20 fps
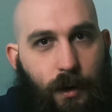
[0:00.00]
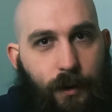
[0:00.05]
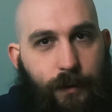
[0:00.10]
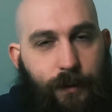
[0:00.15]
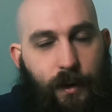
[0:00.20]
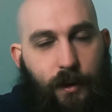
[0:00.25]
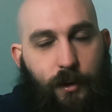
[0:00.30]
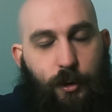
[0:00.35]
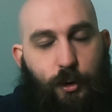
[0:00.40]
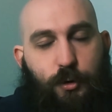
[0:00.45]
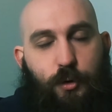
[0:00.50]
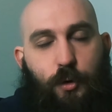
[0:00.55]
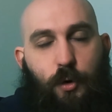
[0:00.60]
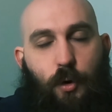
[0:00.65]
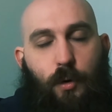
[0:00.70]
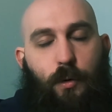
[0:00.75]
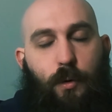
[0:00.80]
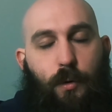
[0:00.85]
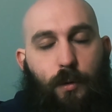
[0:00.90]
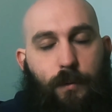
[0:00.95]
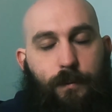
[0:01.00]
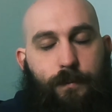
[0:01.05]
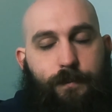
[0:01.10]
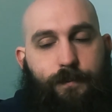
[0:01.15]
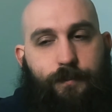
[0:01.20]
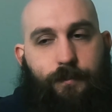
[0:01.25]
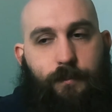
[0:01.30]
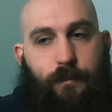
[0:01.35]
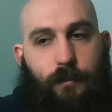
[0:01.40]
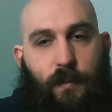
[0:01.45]
There is no
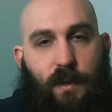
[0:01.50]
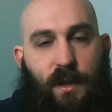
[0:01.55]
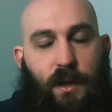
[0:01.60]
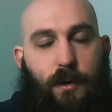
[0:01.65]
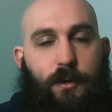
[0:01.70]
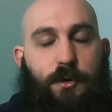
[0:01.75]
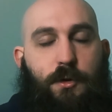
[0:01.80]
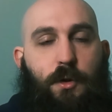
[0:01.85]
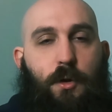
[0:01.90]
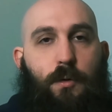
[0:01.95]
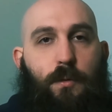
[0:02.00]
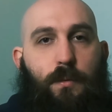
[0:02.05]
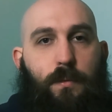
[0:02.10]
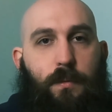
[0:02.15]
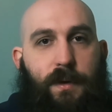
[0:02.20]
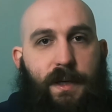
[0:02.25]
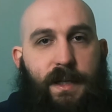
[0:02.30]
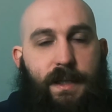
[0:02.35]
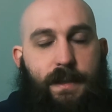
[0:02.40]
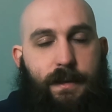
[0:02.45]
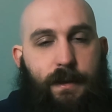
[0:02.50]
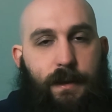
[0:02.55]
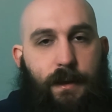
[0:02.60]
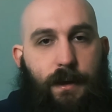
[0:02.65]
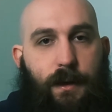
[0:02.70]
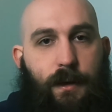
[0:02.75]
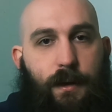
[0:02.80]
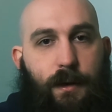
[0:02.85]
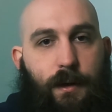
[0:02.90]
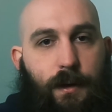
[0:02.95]

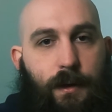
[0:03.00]
reason